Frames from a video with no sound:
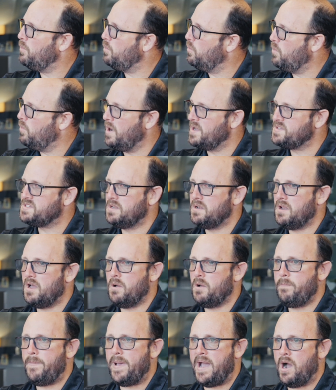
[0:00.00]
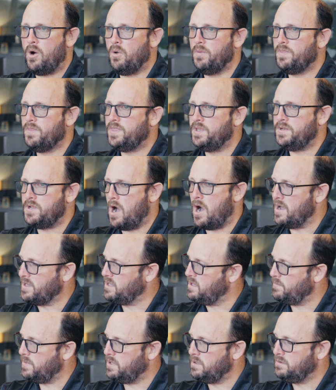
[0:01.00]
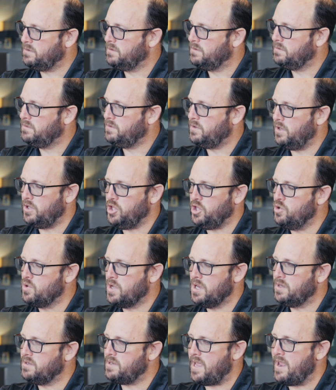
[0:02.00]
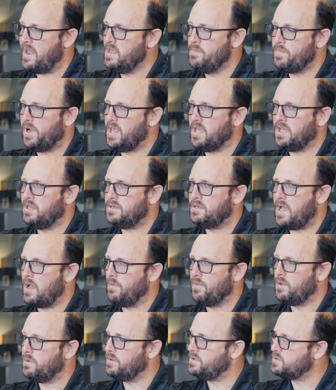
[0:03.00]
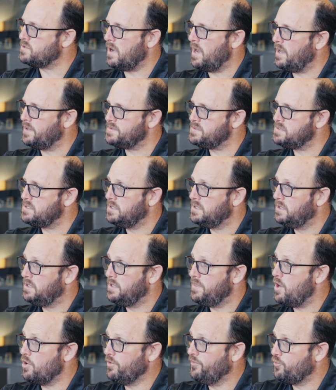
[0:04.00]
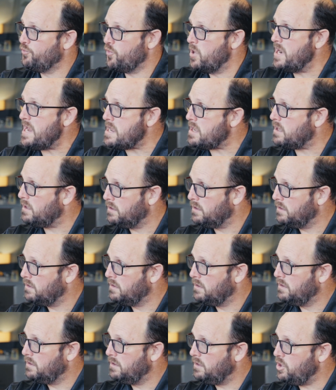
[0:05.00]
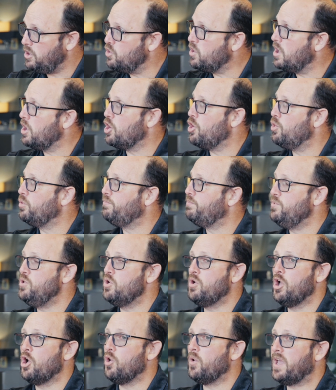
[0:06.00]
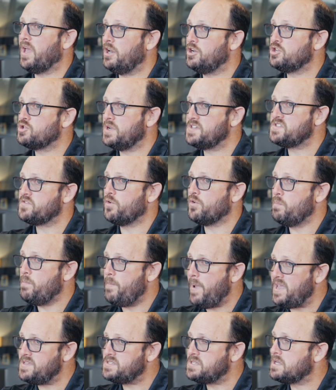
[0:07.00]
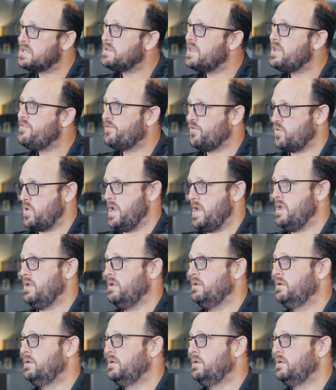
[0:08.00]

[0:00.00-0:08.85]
It wasn't about the document. Anybody can download a trust. They're free. You can go get a trust for basically free.